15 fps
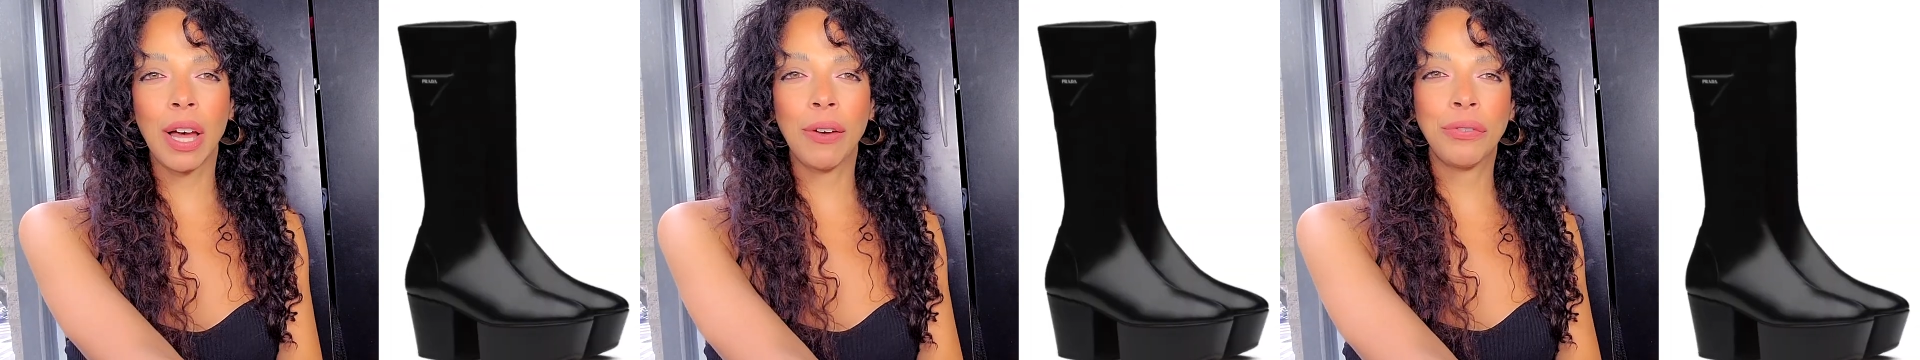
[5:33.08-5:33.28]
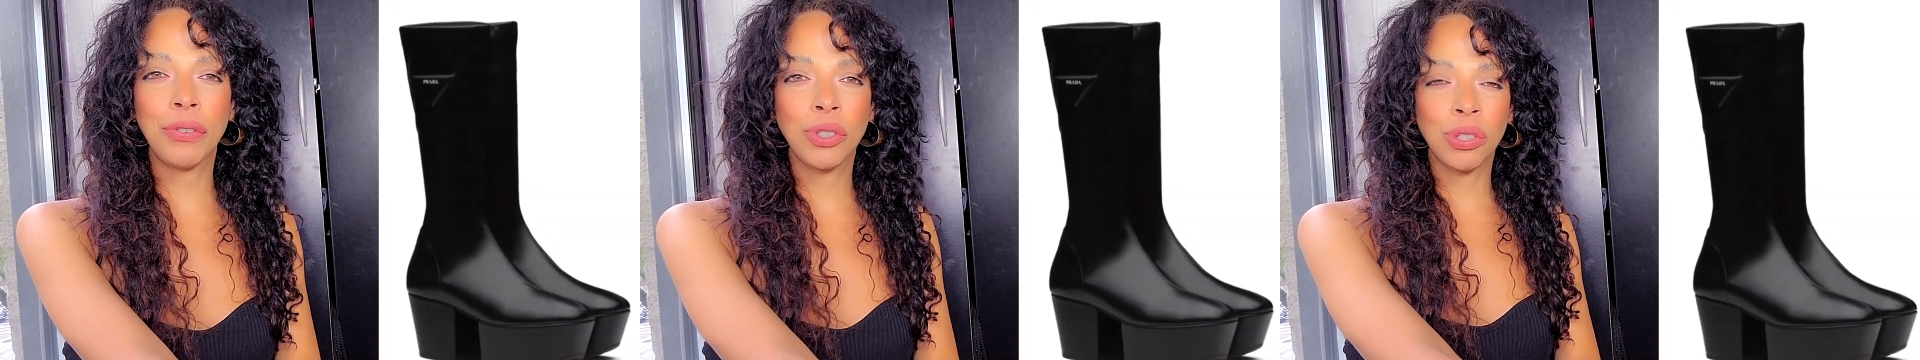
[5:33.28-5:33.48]

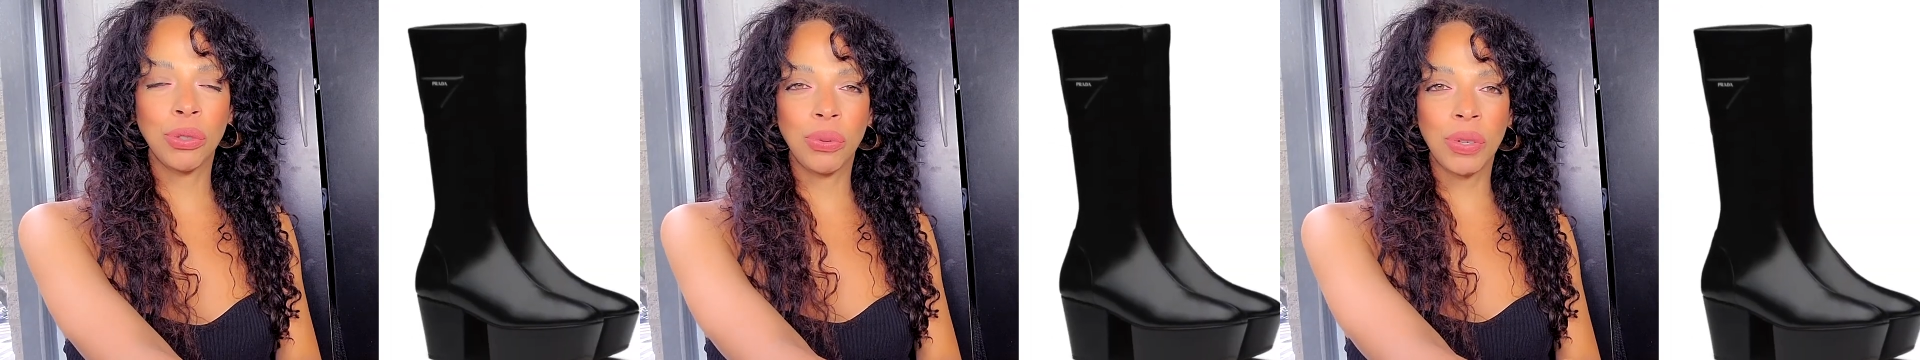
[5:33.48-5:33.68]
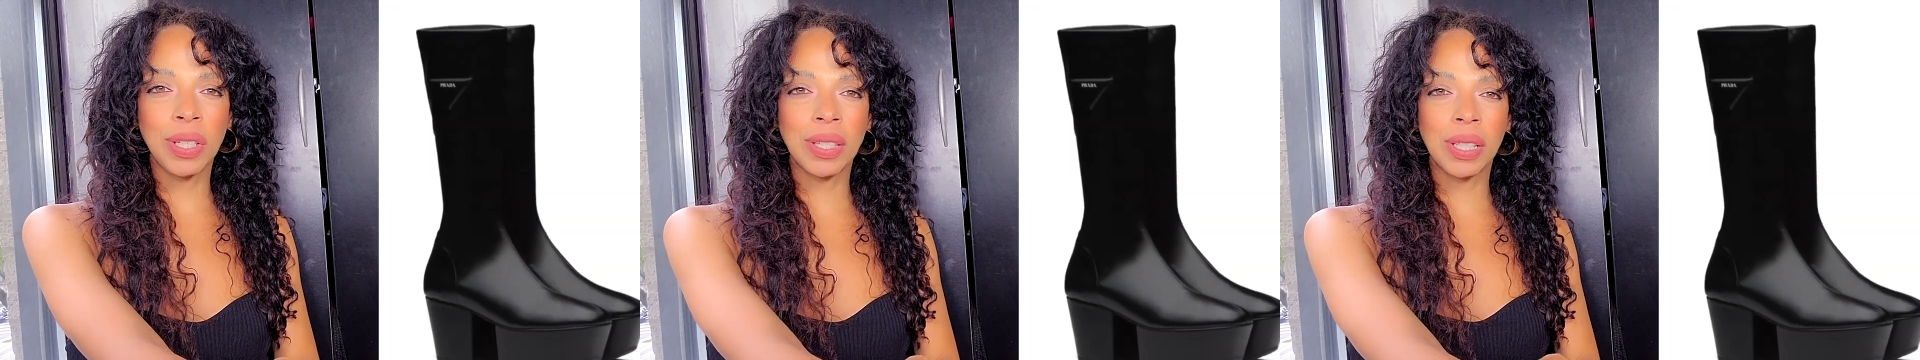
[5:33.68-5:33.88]

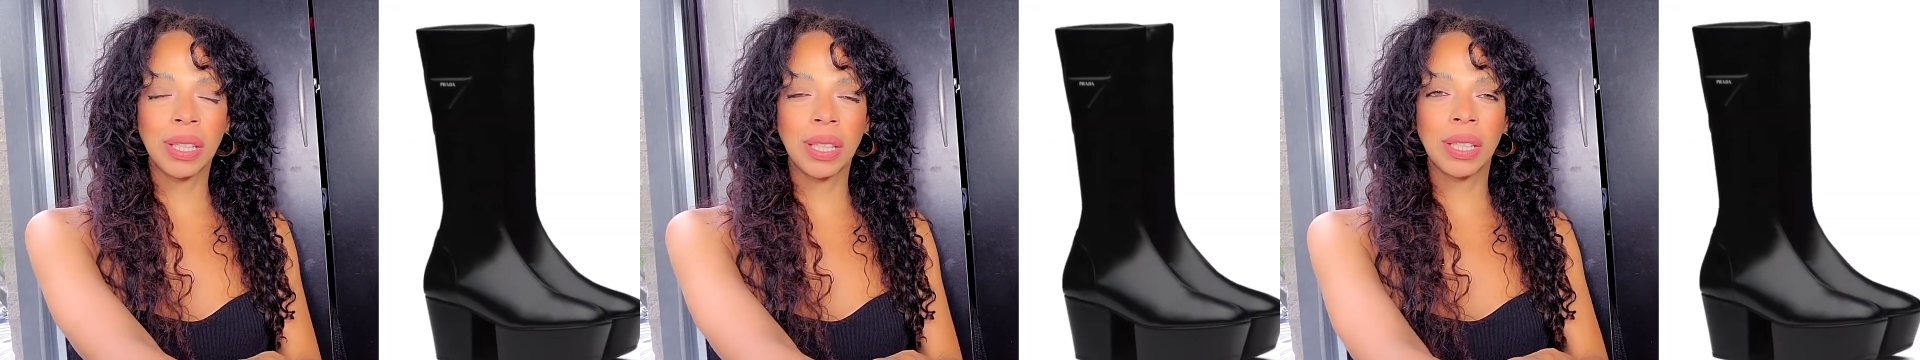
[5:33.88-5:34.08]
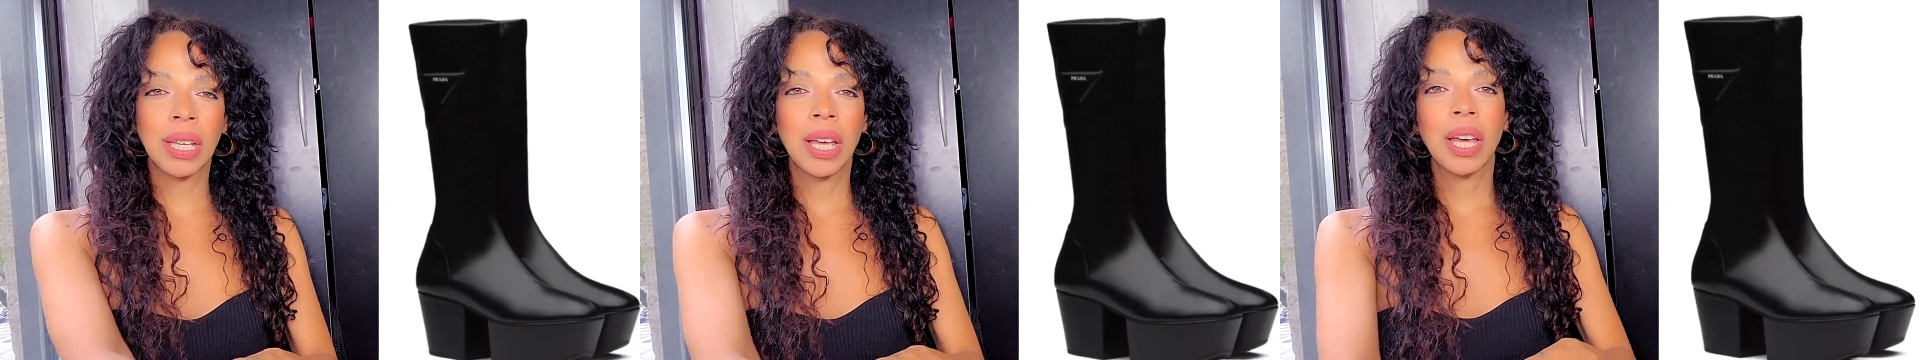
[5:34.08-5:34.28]

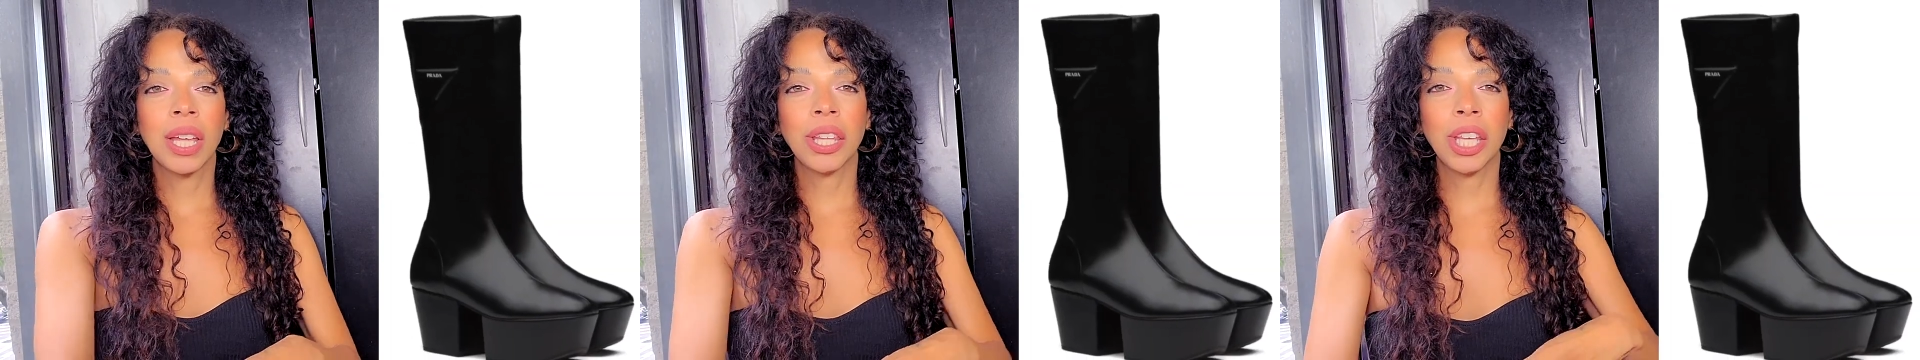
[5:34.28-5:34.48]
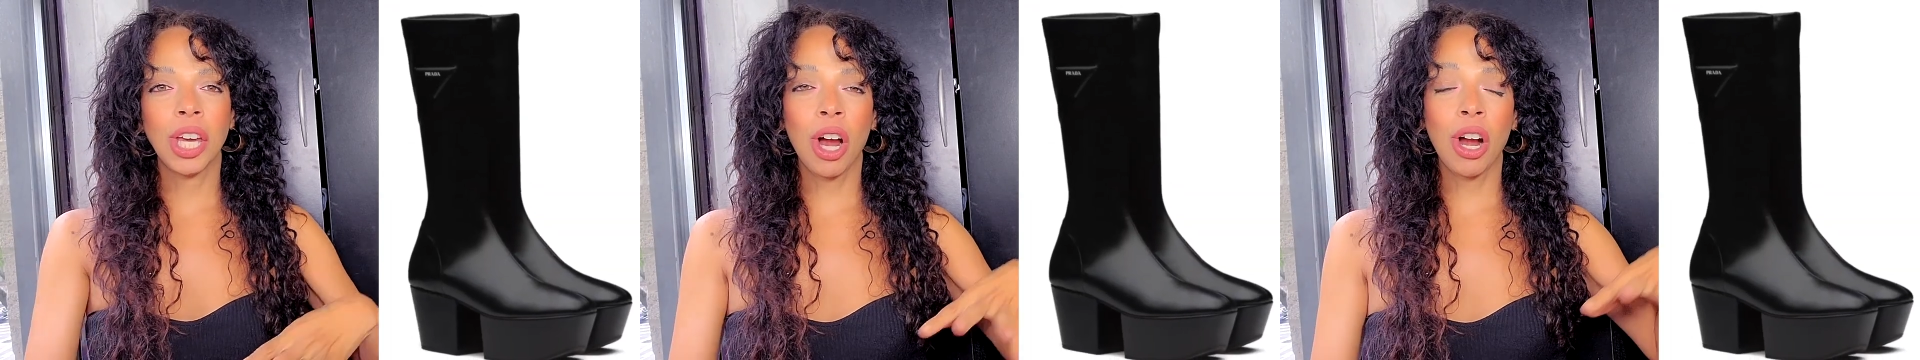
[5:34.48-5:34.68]
futuristic
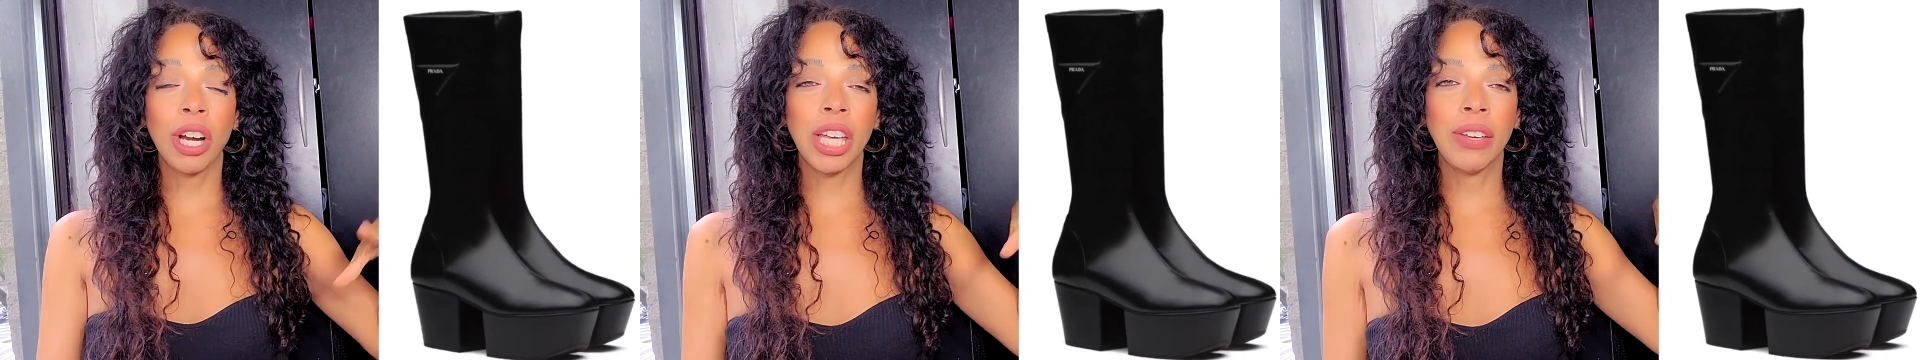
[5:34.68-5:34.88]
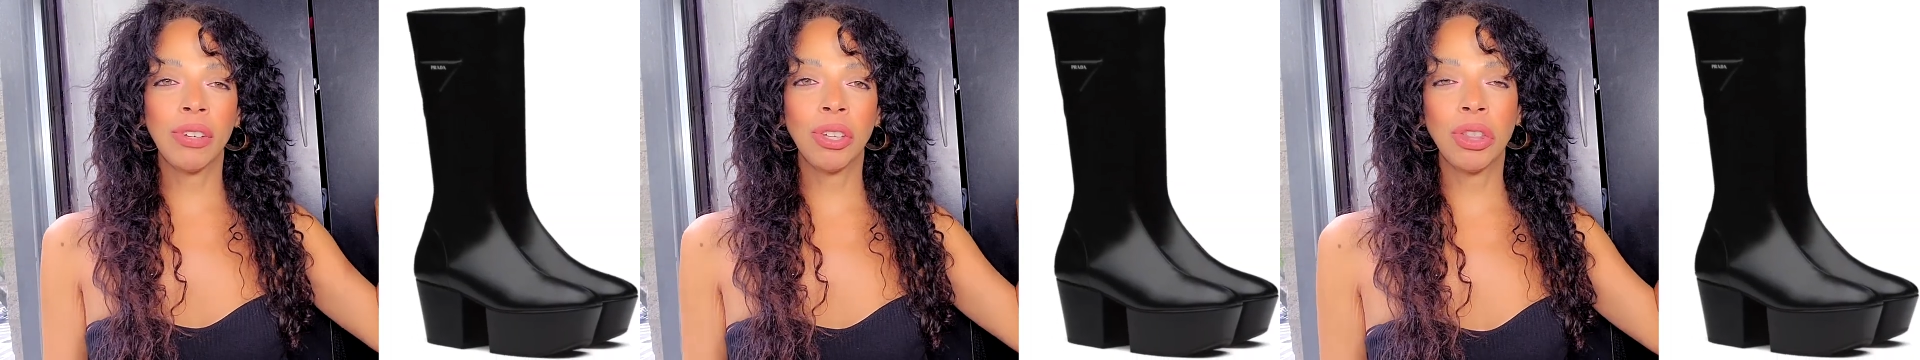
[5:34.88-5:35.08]
they are,
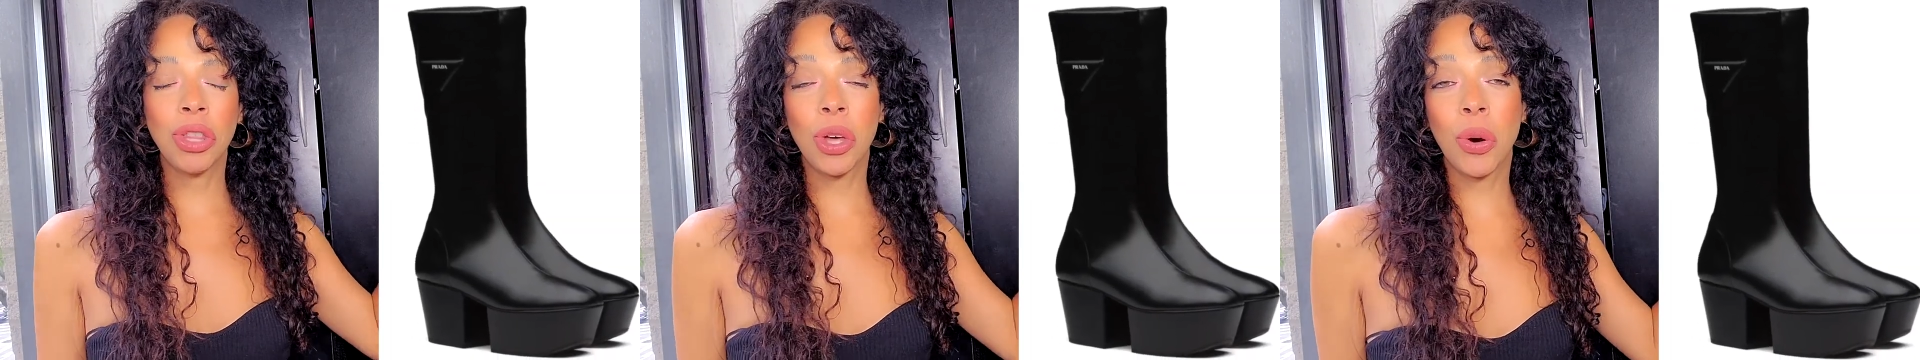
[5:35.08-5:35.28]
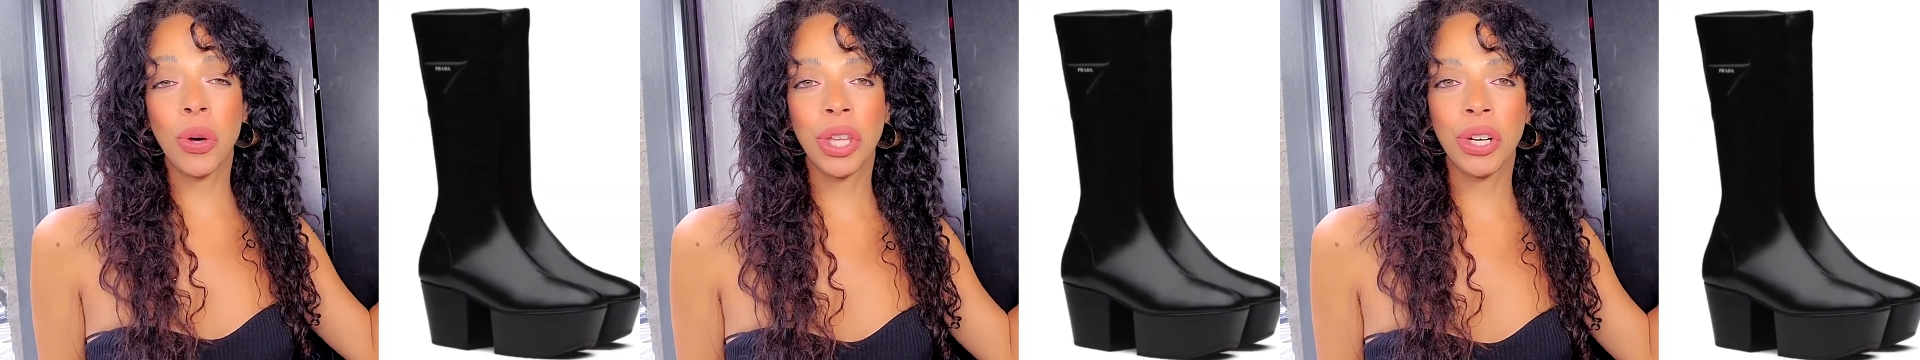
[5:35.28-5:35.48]
even
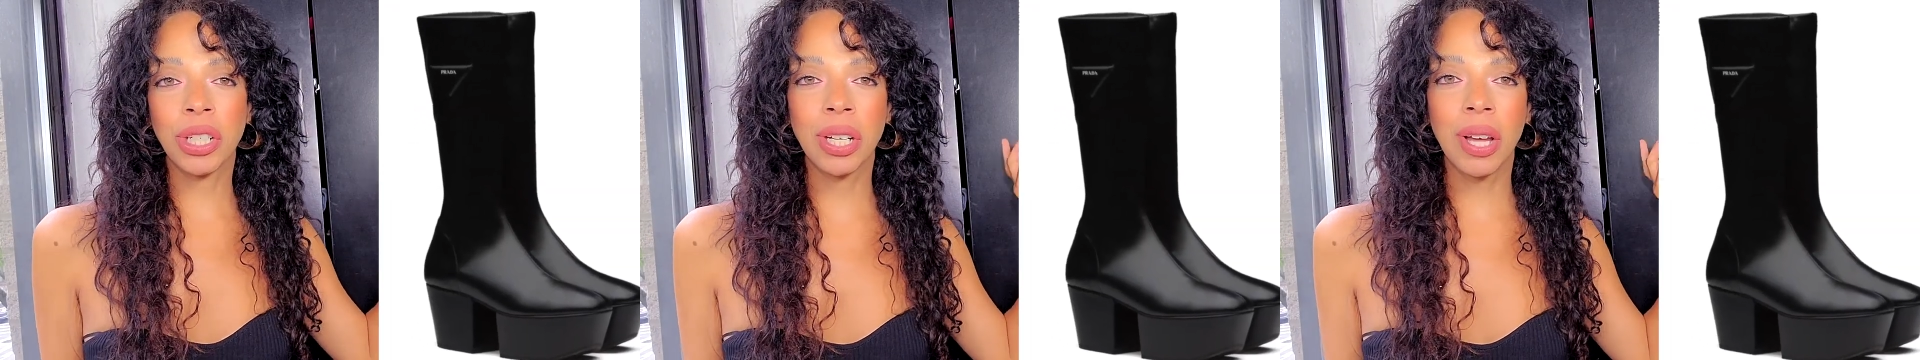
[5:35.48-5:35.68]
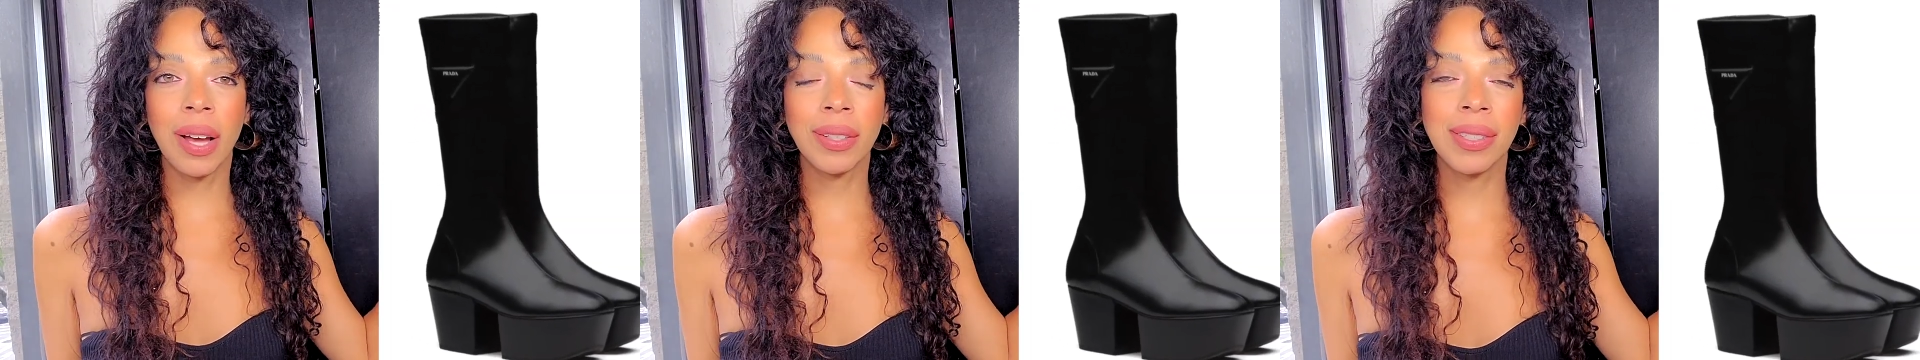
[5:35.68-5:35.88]
though they're
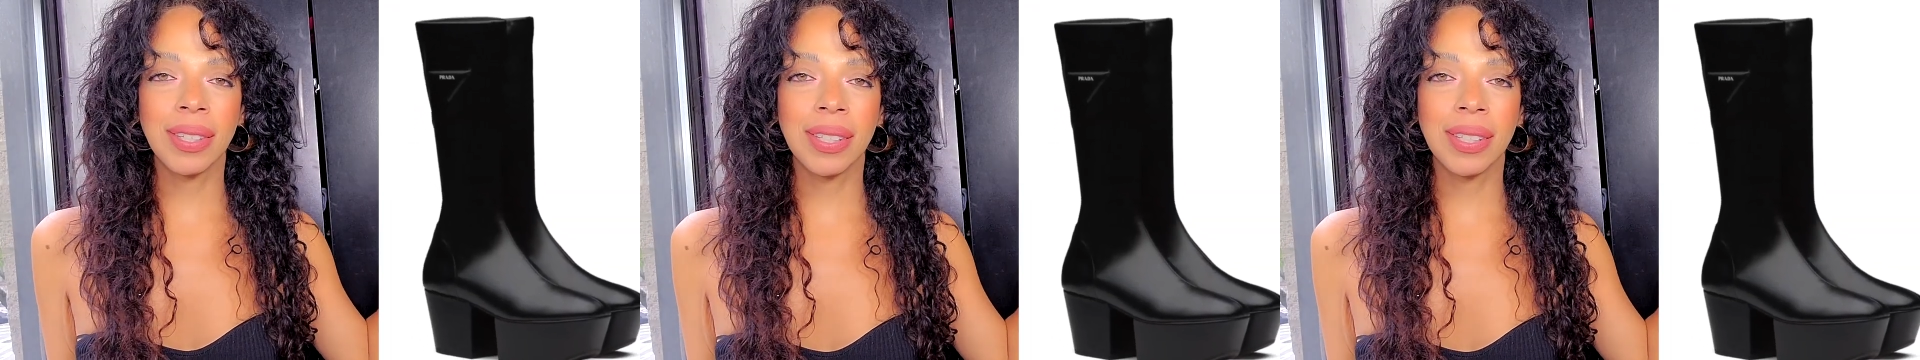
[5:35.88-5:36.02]
not to the